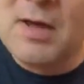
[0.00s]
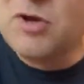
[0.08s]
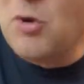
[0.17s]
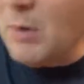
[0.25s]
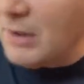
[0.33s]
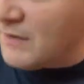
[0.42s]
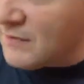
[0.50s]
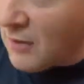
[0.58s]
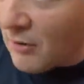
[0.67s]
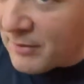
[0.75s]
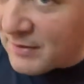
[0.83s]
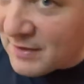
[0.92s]
You will
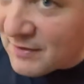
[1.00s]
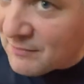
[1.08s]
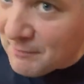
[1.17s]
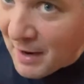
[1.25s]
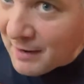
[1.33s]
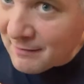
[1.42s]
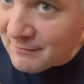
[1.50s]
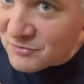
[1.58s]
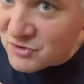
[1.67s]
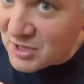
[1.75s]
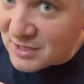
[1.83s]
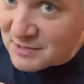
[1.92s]
discover this by
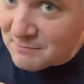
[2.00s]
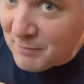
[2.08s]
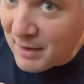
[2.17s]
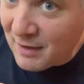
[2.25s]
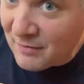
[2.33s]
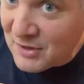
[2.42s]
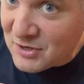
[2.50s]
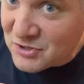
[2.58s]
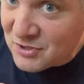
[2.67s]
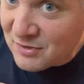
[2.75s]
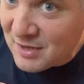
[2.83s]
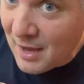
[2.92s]
just paying
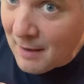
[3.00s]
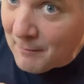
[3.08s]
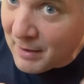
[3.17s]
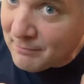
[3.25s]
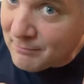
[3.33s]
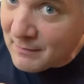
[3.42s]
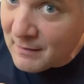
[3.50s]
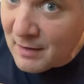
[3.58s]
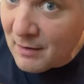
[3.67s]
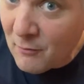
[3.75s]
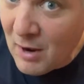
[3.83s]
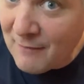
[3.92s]
attention, yeah, but
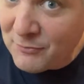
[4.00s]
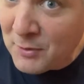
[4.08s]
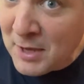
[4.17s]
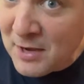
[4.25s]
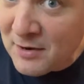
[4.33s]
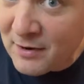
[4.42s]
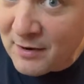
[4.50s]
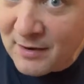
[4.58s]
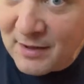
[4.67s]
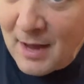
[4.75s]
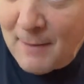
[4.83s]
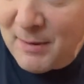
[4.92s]
we have to hear,
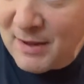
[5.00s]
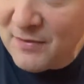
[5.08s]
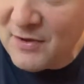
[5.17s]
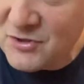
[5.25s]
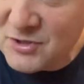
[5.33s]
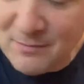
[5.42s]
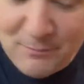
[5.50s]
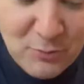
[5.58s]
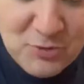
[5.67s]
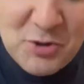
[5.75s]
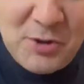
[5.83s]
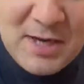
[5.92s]
yeah, pay attention,
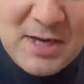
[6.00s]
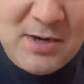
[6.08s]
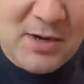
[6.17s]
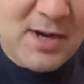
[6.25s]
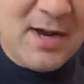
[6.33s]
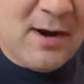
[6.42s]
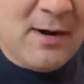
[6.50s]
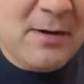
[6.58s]
put your ear here.